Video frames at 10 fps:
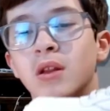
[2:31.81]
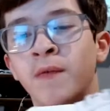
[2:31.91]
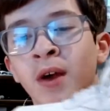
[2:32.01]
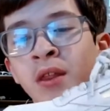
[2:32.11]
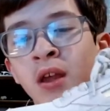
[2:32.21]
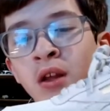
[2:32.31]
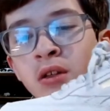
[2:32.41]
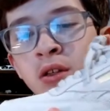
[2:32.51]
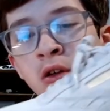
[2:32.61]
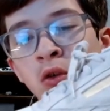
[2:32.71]
fact that it's
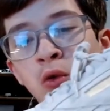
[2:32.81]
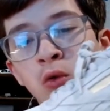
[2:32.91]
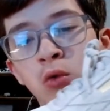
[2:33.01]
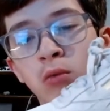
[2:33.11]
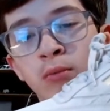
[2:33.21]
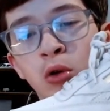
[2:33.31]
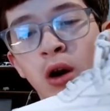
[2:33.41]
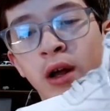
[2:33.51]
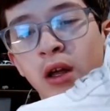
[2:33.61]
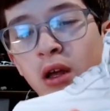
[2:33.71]
so
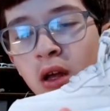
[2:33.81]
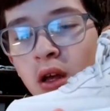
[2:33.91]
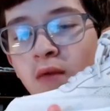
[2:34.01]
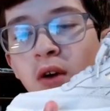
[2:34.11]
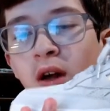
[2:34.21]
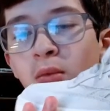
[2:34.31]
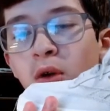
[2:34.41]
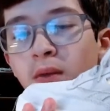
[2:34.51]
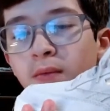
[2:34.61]
bright and vibrant,